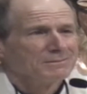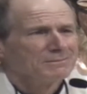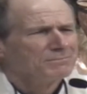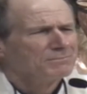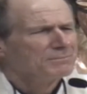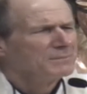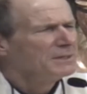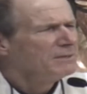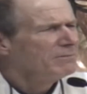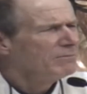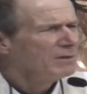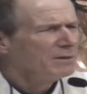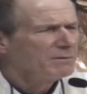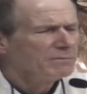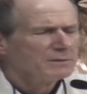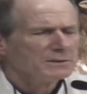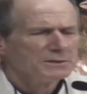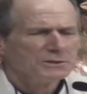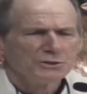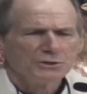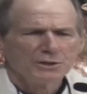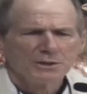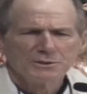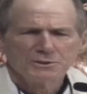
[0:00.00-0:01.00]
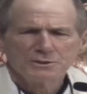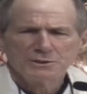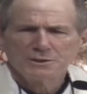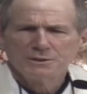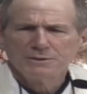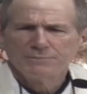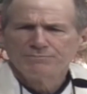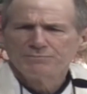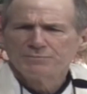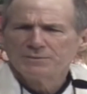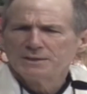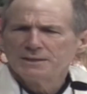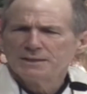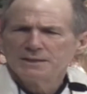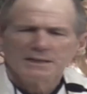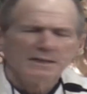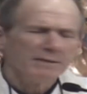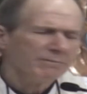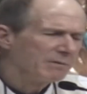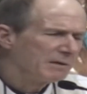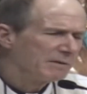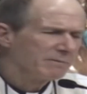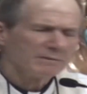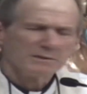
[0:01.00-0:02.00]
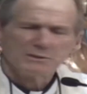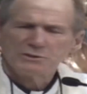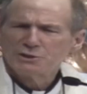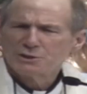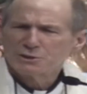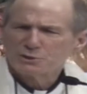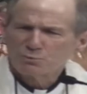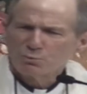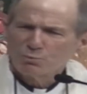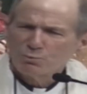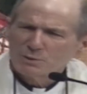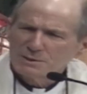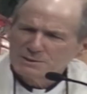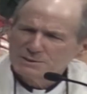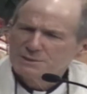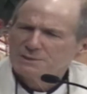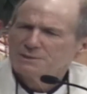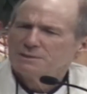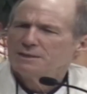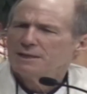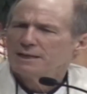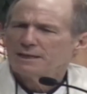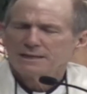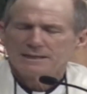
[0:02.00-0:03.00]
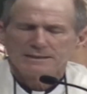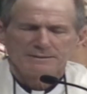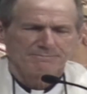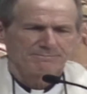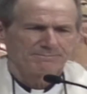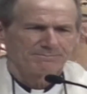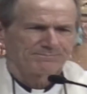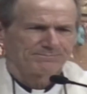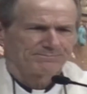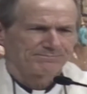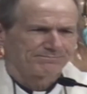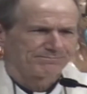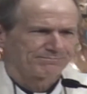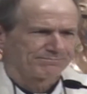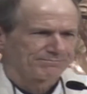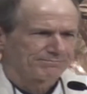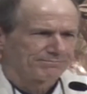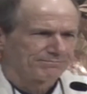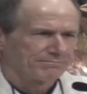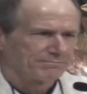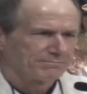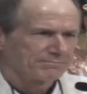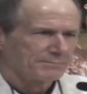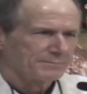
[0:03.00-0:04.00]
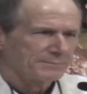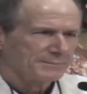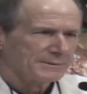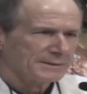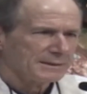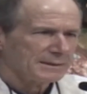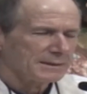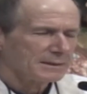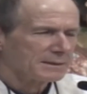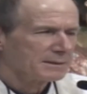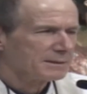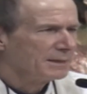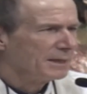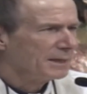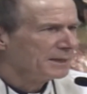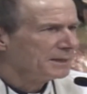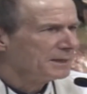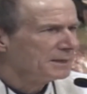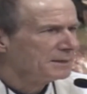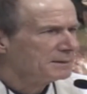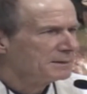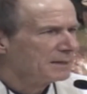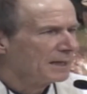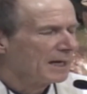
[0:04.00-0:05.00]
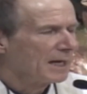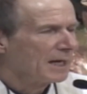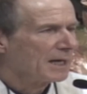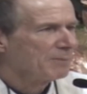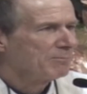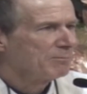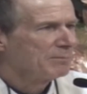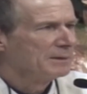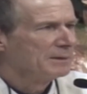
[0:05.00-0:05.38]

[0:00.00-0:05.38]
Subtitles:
Even if it's just once a day, taking time